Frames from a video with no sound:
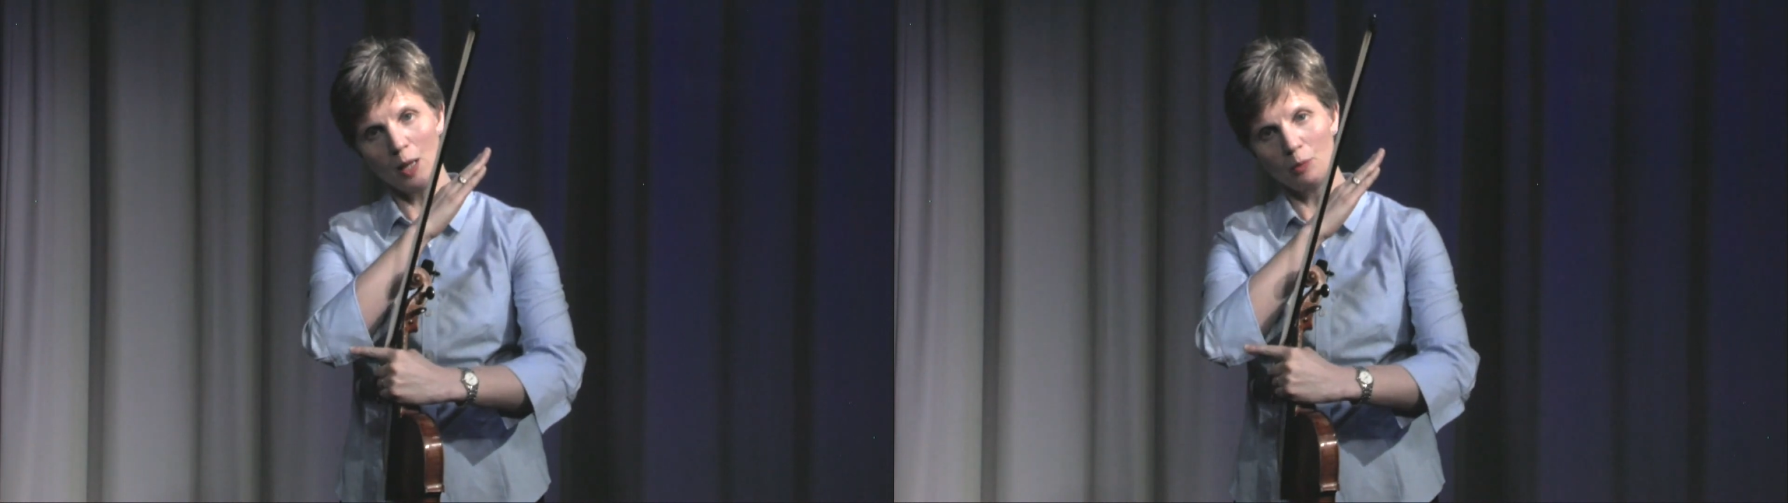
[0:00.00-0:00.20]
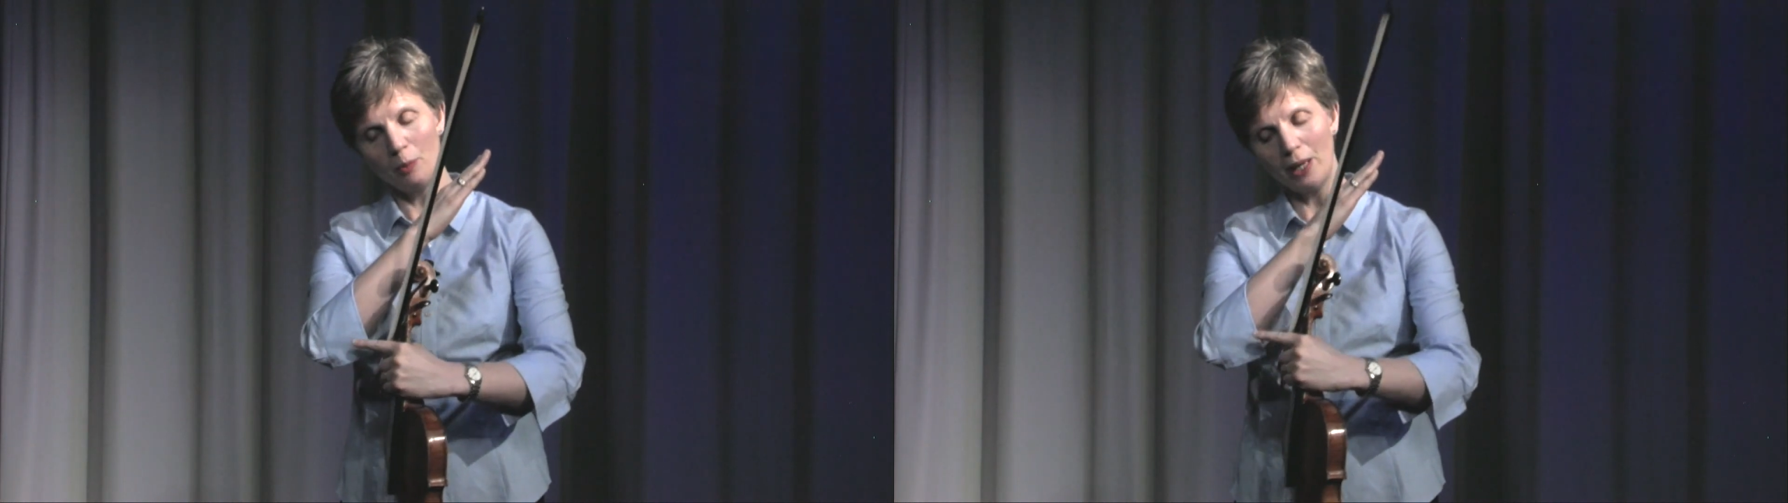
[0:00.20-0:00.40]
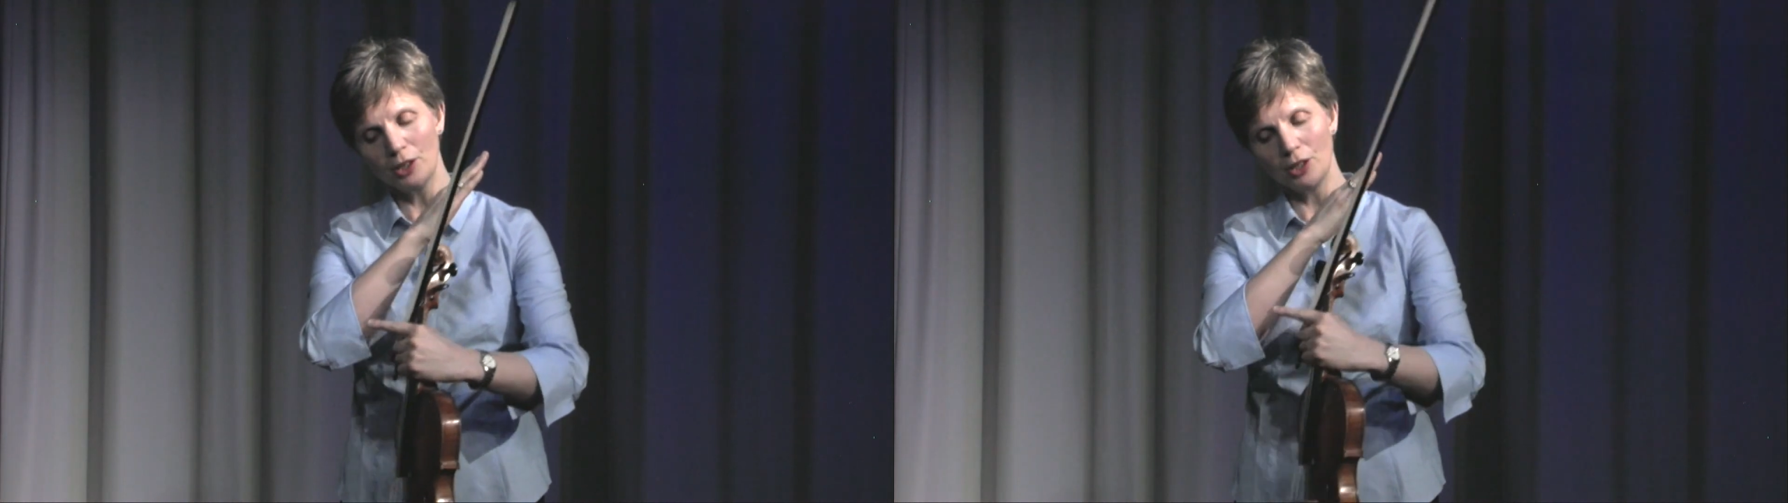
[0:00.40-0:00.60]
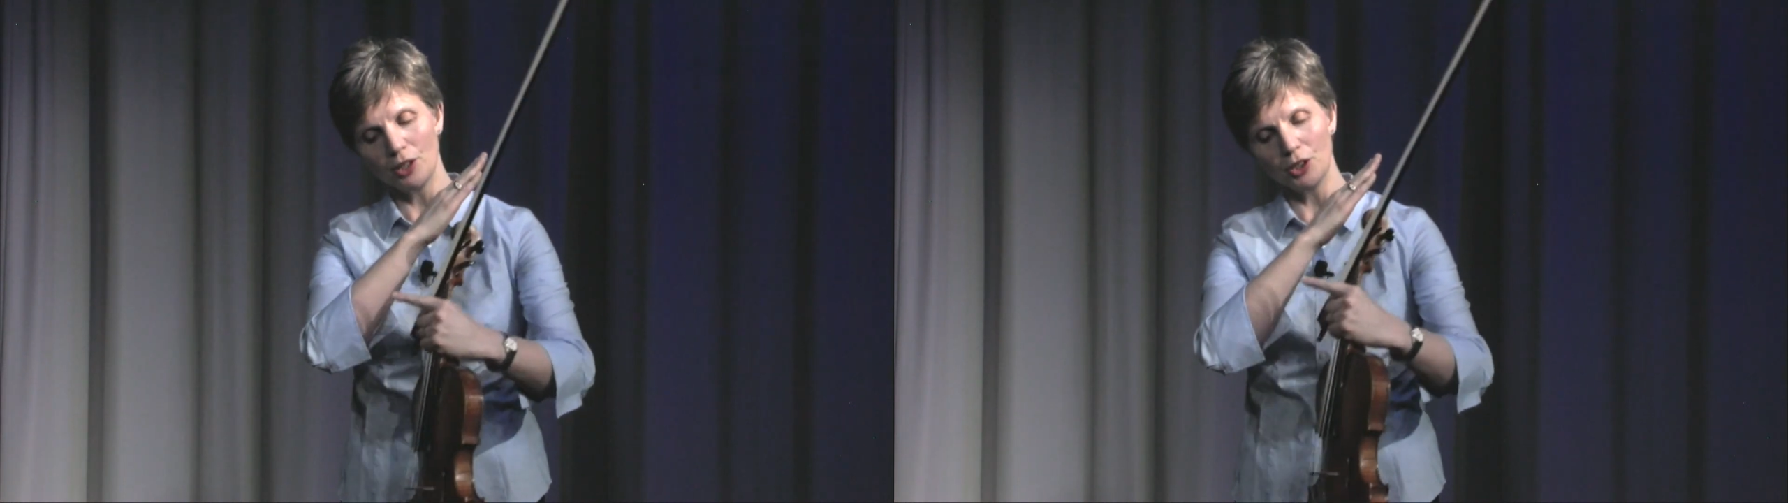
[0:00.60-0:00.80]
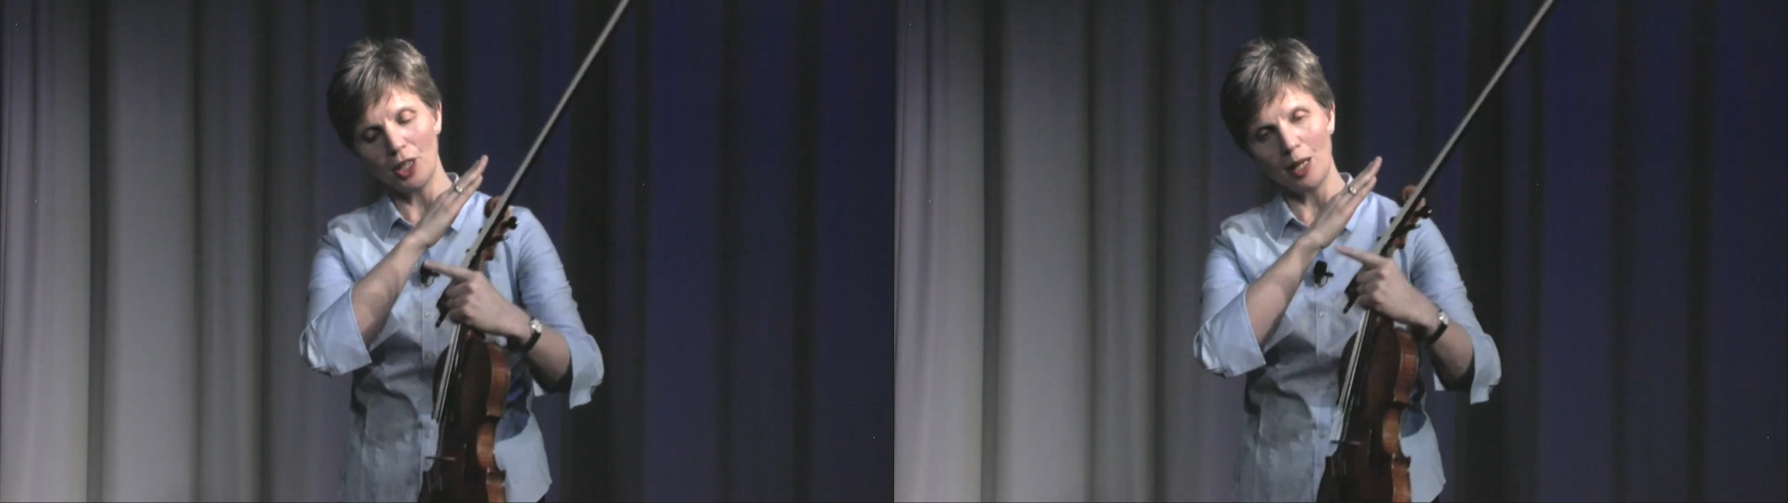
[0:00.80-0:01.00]
and picture
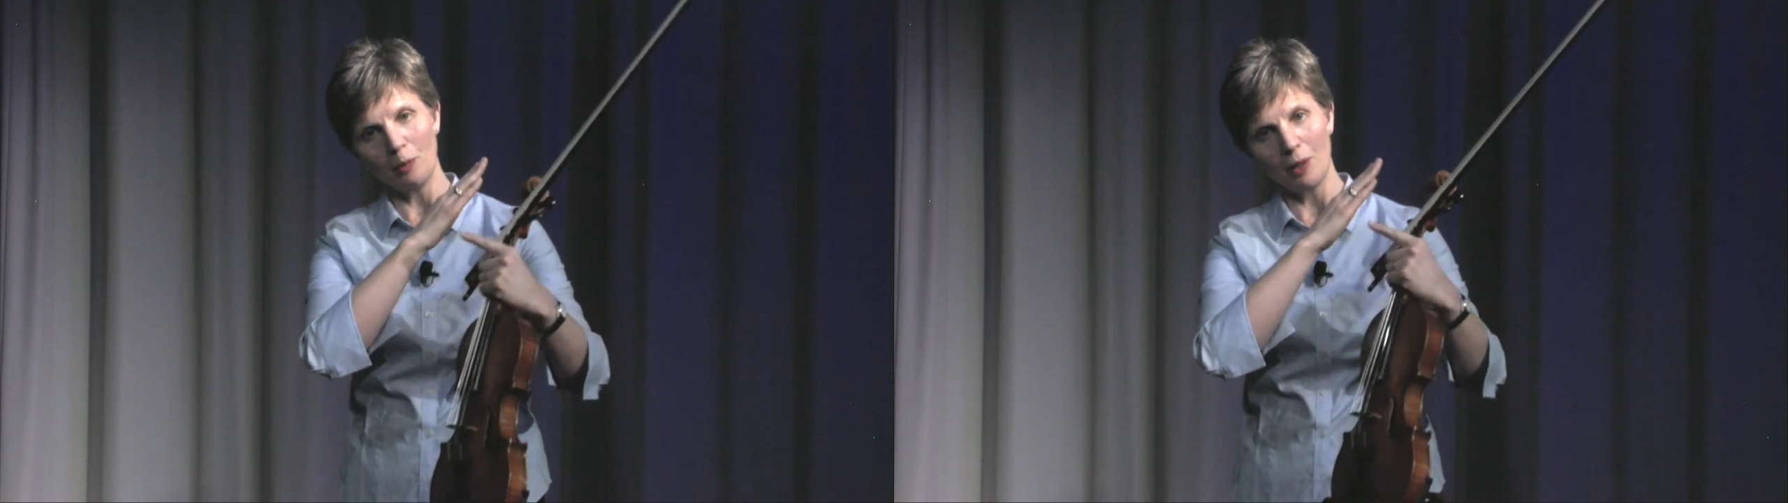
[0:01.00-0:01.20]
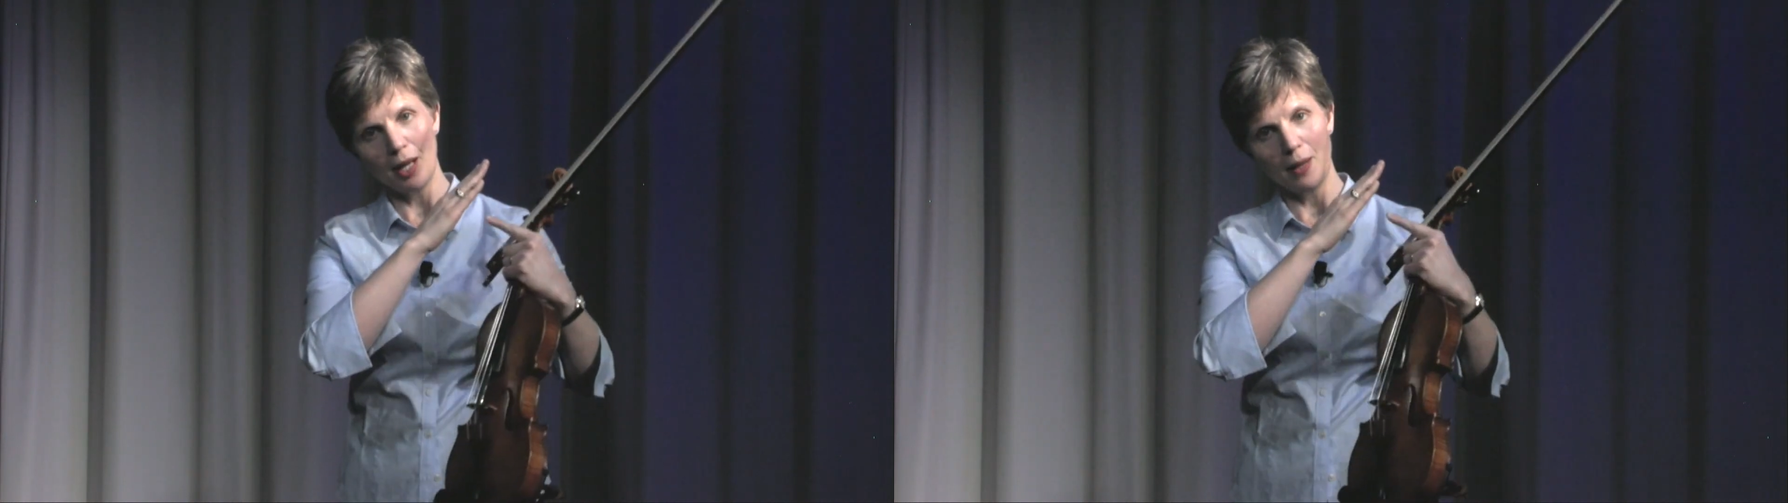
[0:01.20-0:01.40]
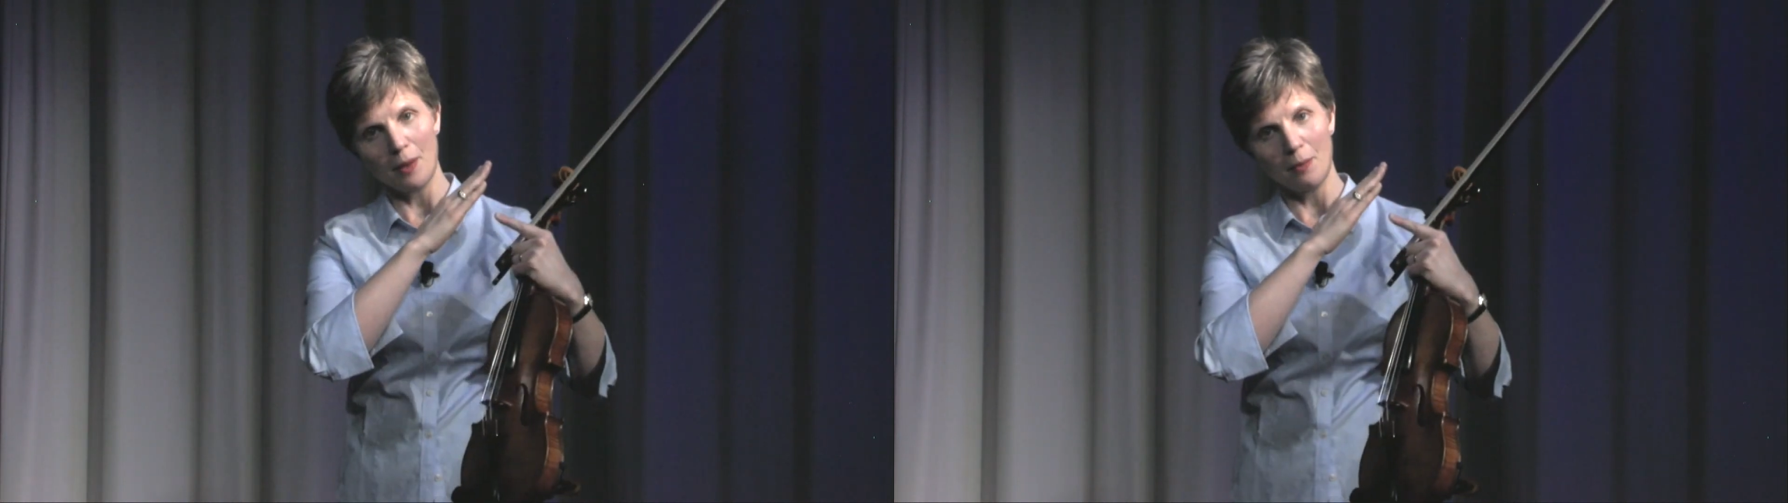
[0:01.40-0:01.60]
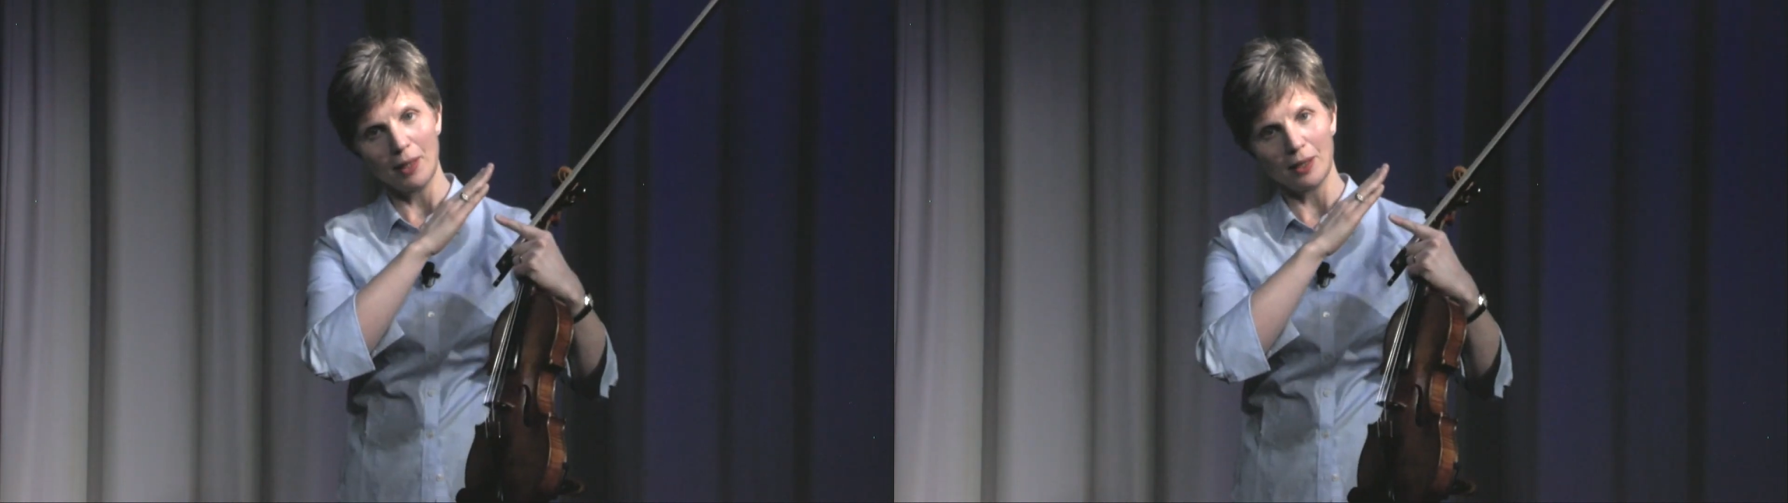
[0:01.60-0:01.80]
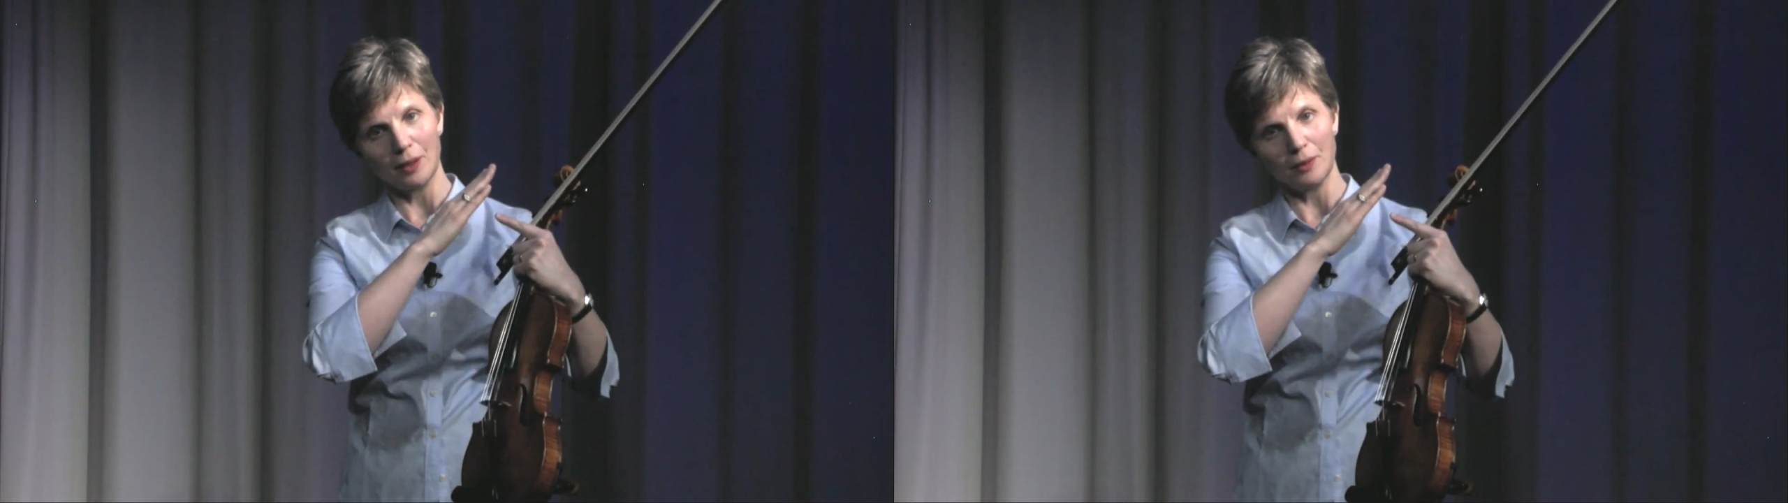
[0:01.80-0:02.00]
the shape in the
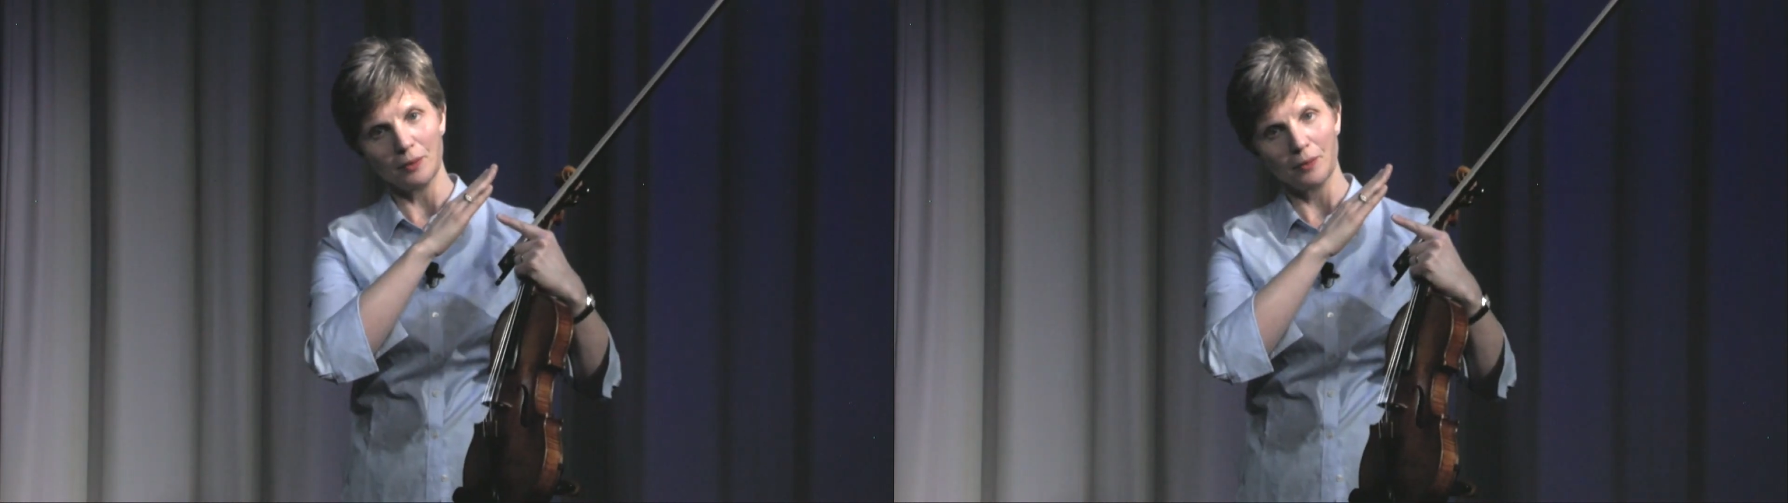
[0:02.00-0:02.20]
middle.